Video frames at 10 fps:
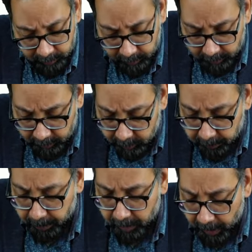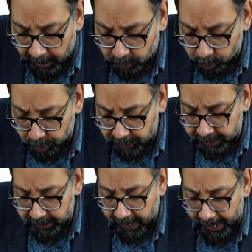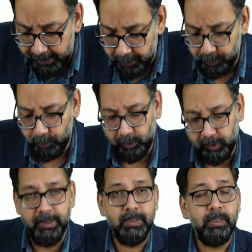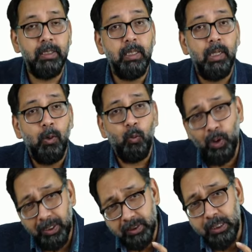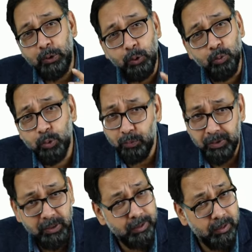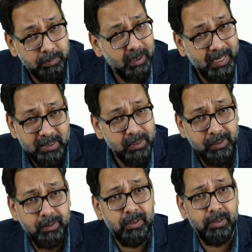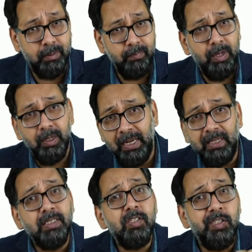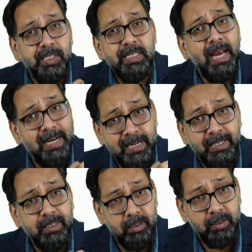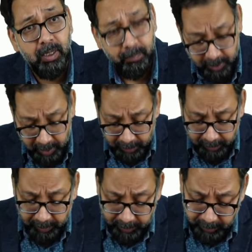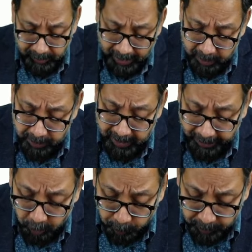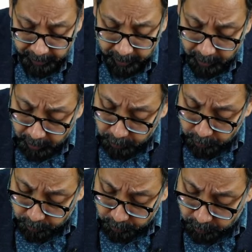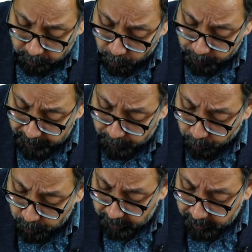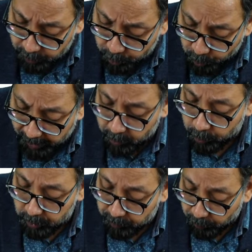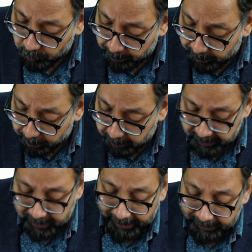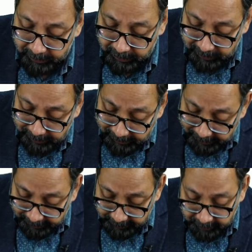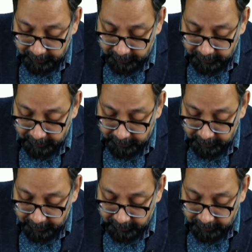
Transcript: CRISPR associated endonuclease. What is the use of this CRISPR-Cas9 system, that is gene editing system? It can be adopted to be used in eukaryotes for the purpose like gene deletion.